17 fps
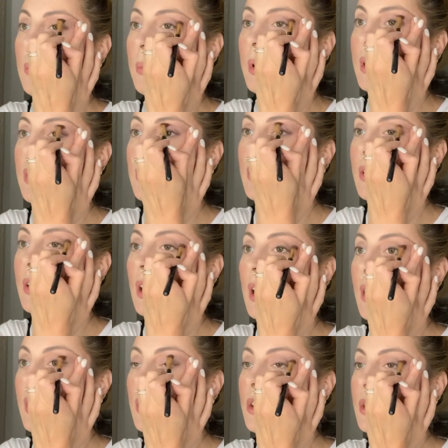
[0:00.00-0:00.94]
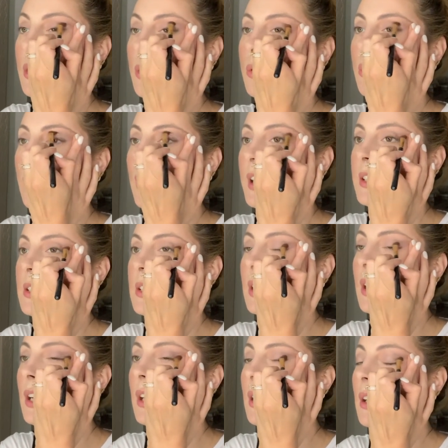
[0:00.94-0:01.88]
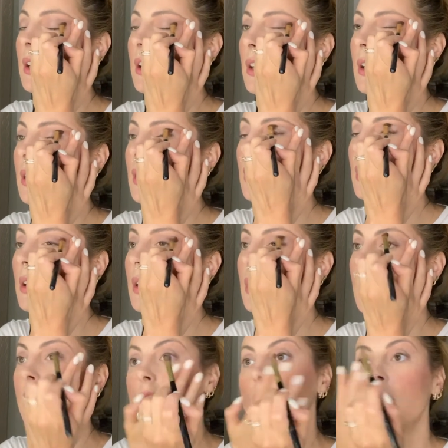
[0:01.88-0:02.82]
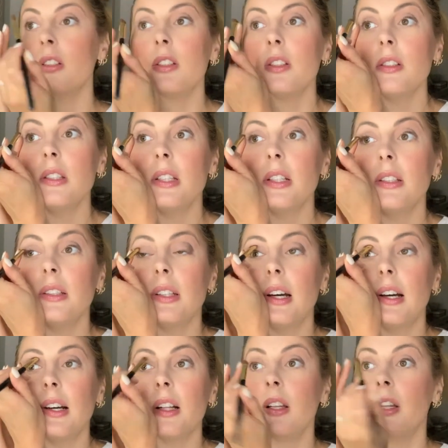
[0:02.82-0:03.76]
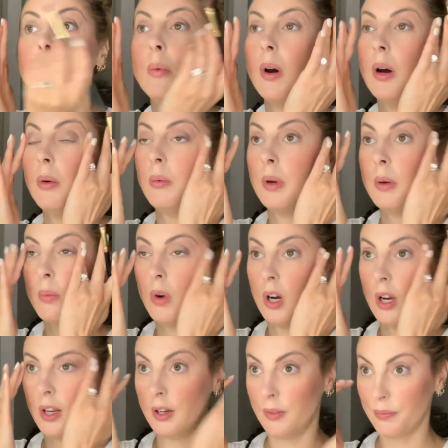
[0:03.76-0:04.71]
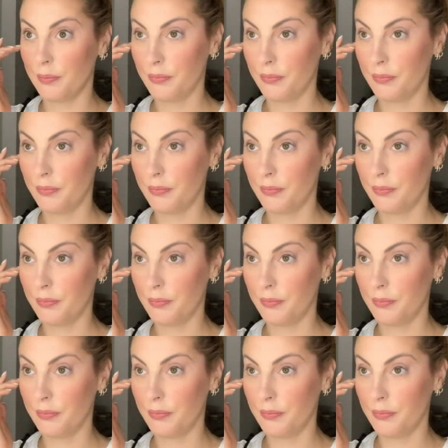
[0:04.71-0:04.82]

but it's not too crazy. This is exactly what we want.